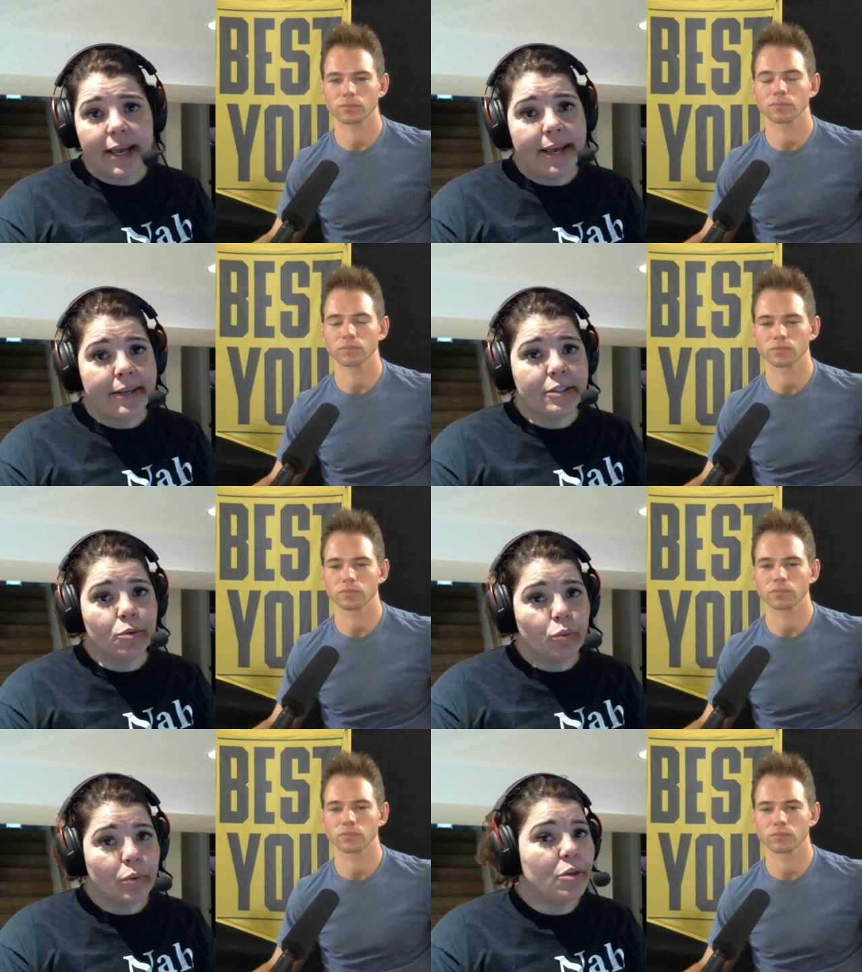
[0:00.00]

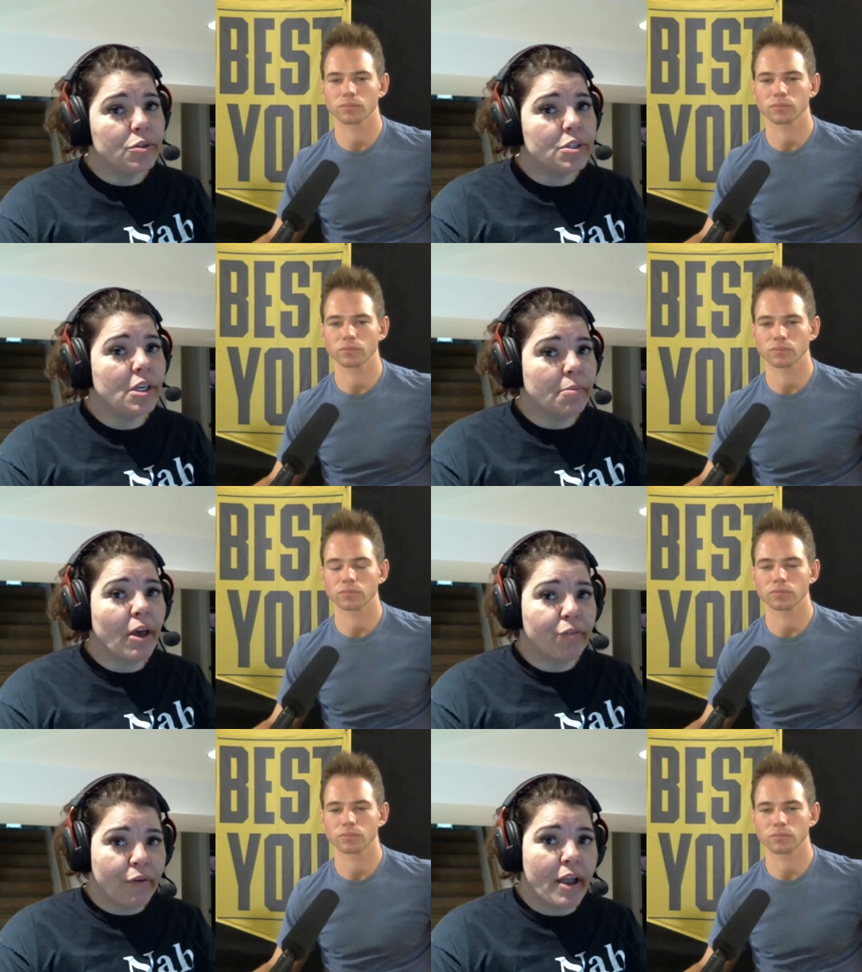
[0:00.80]
Speaker 1: and we use
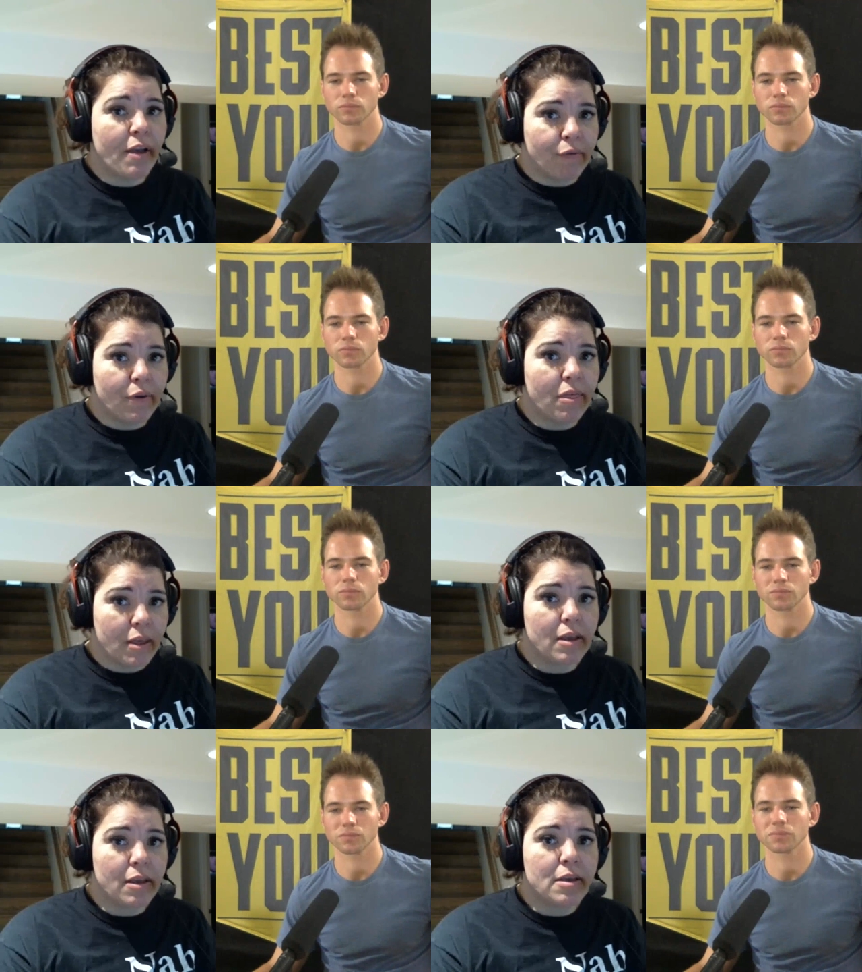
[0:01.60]
email for
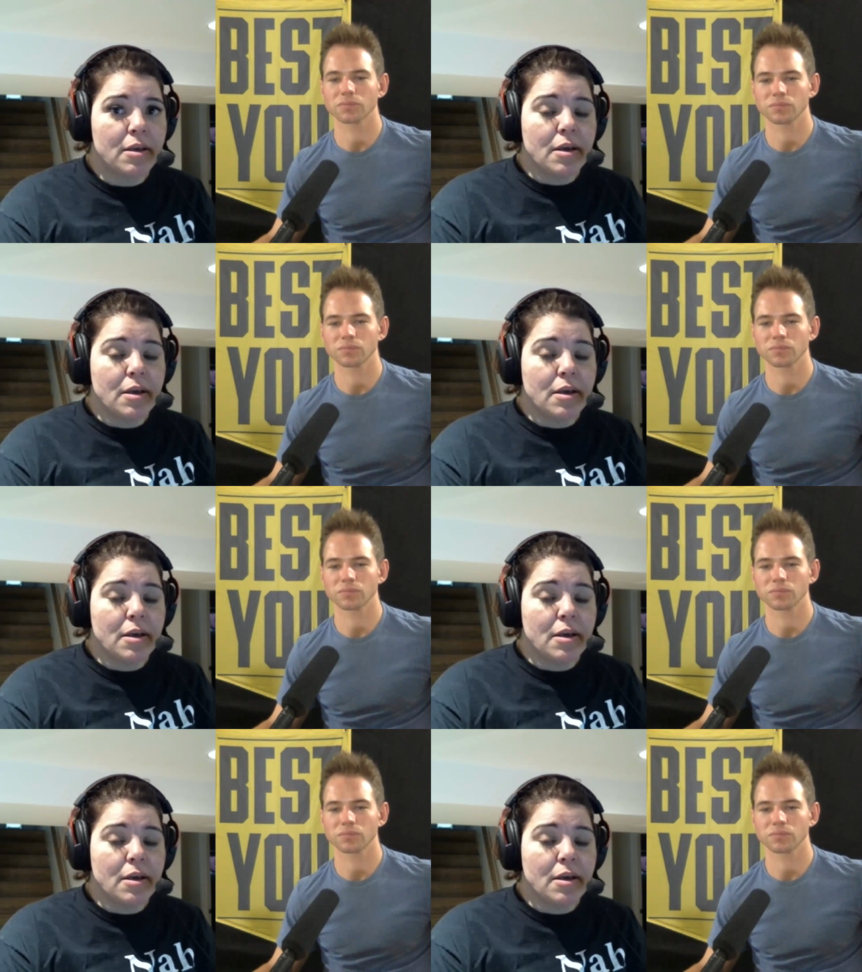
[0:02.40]
everything.